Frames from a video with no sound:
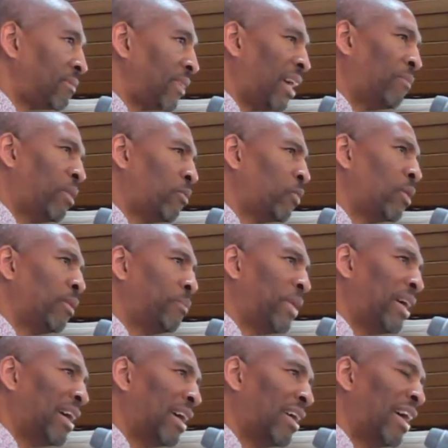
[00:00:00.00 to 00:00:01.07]
And we, would
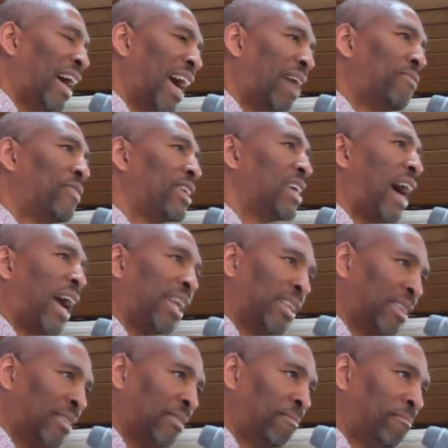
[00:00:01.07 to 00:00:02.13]
be here every night, every
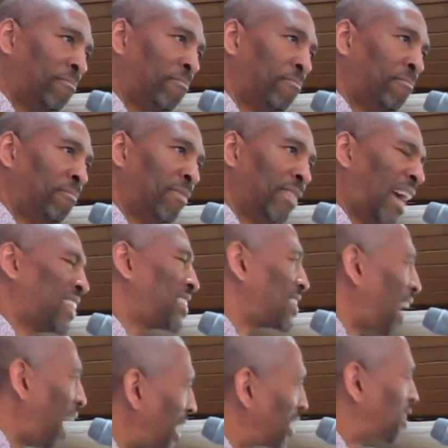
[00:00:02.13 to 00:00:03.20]
night.
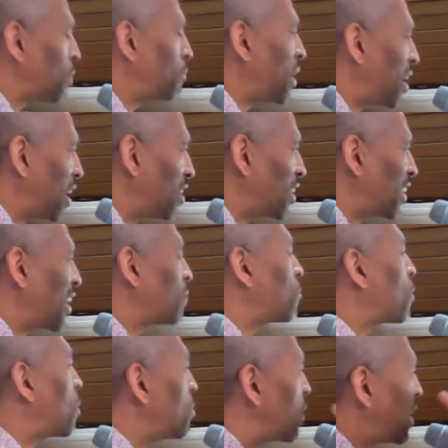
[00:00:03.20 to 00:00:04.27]
excited to be here to
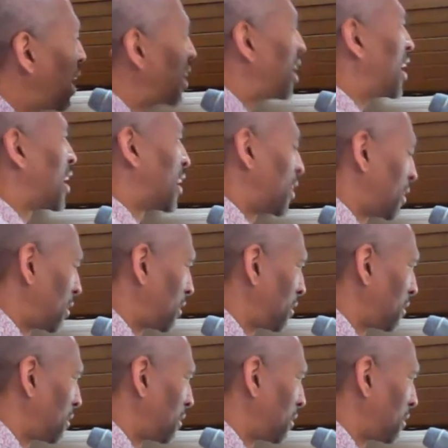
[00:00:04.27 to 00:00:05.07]
get what we were getting.